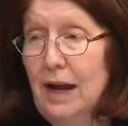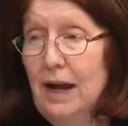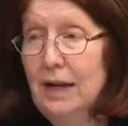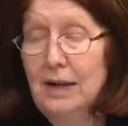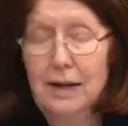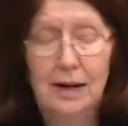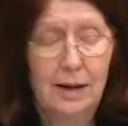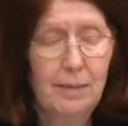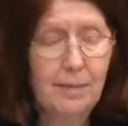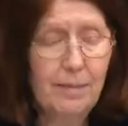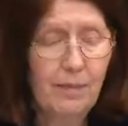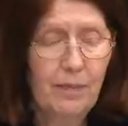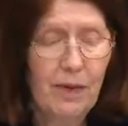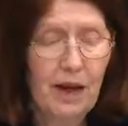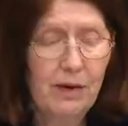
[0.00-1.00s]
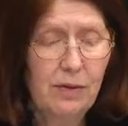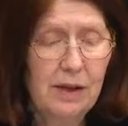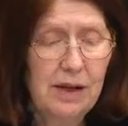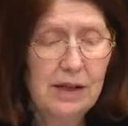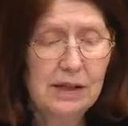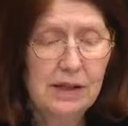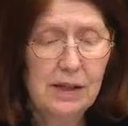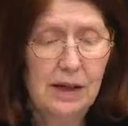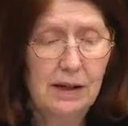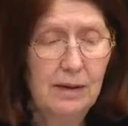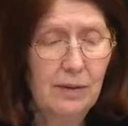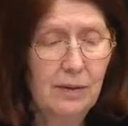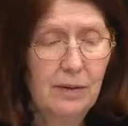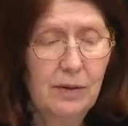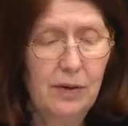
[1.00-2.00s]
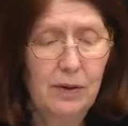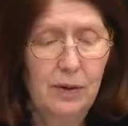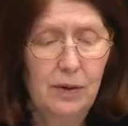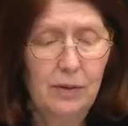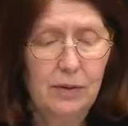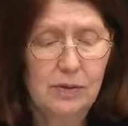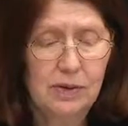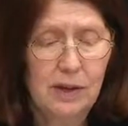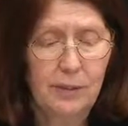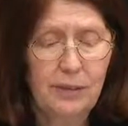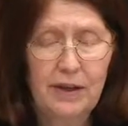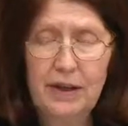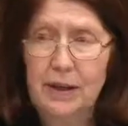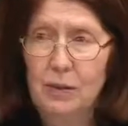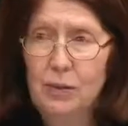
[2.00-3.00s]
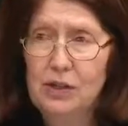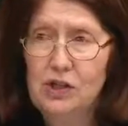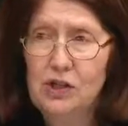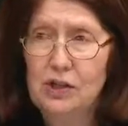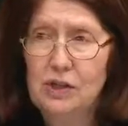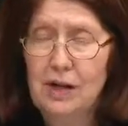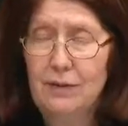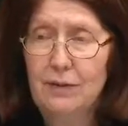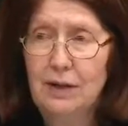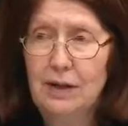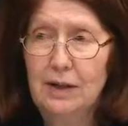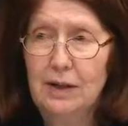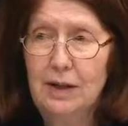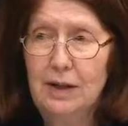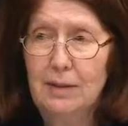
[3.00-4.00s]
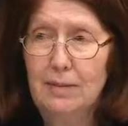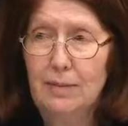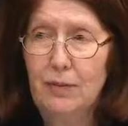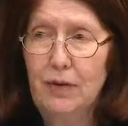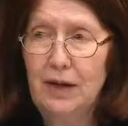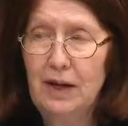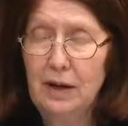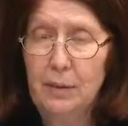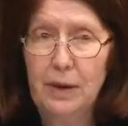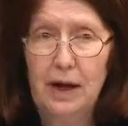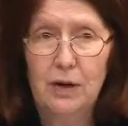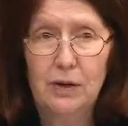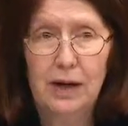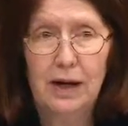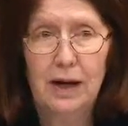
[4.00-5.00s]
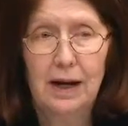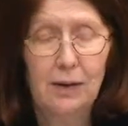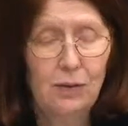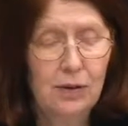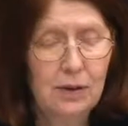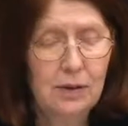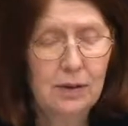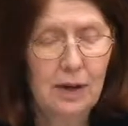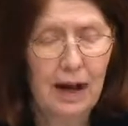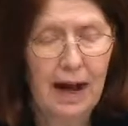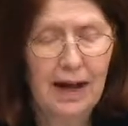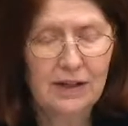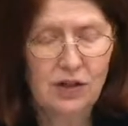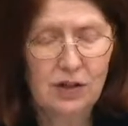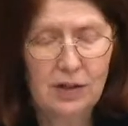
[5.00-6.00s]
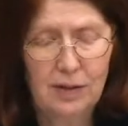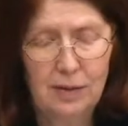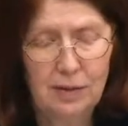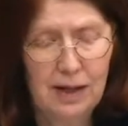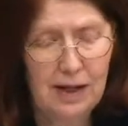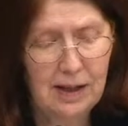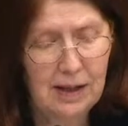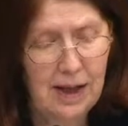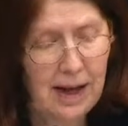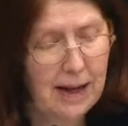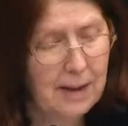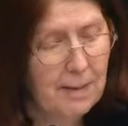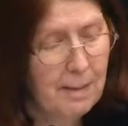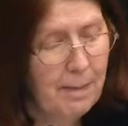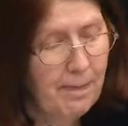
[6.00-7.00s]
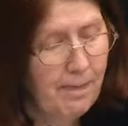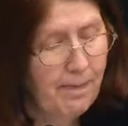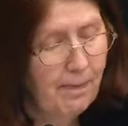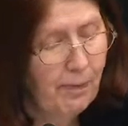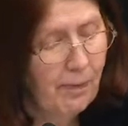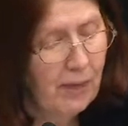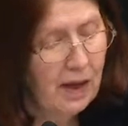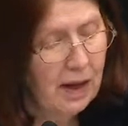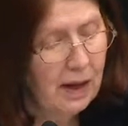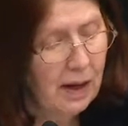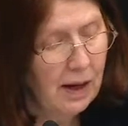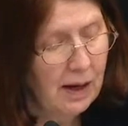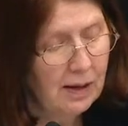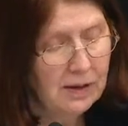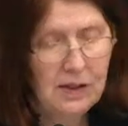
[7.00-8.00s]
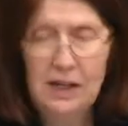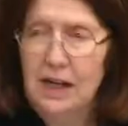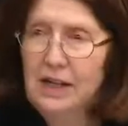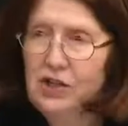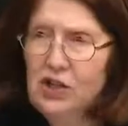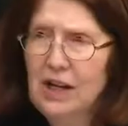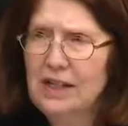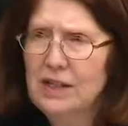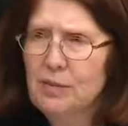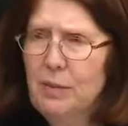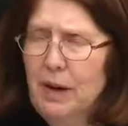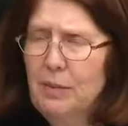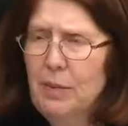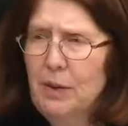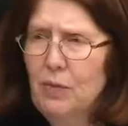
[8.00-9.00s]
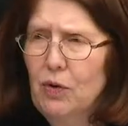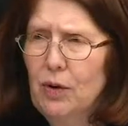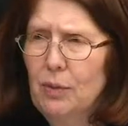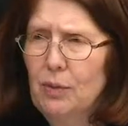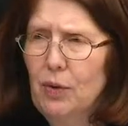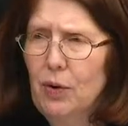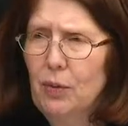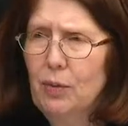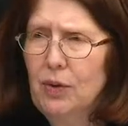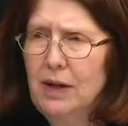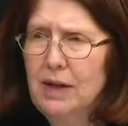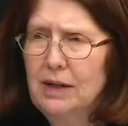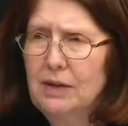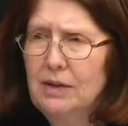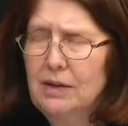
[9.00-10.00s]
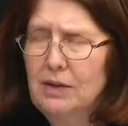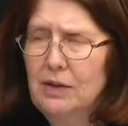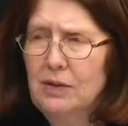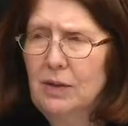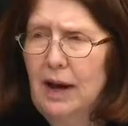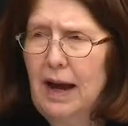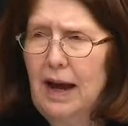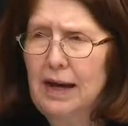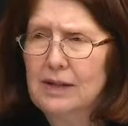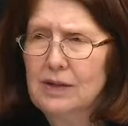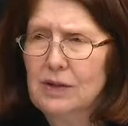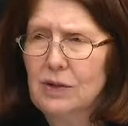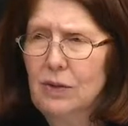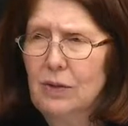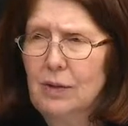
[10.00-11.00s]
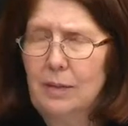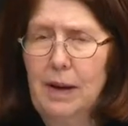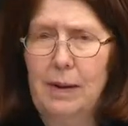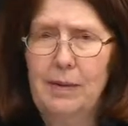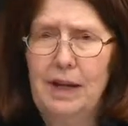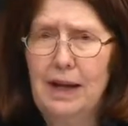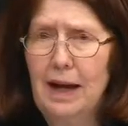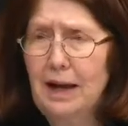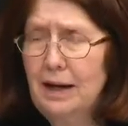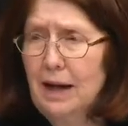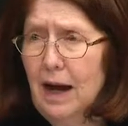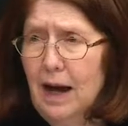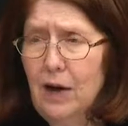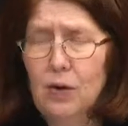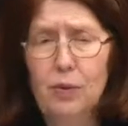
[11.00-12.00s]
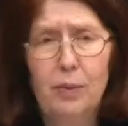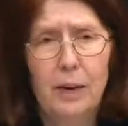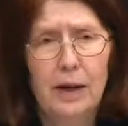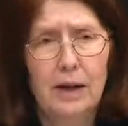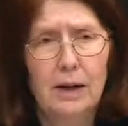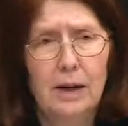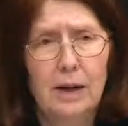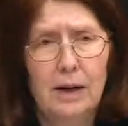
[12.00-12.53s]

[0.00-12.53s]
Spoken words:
And I think it's something that we should definitely think about. And I would actually think that DHS might be more appropriate to ask. Maybe not now, but.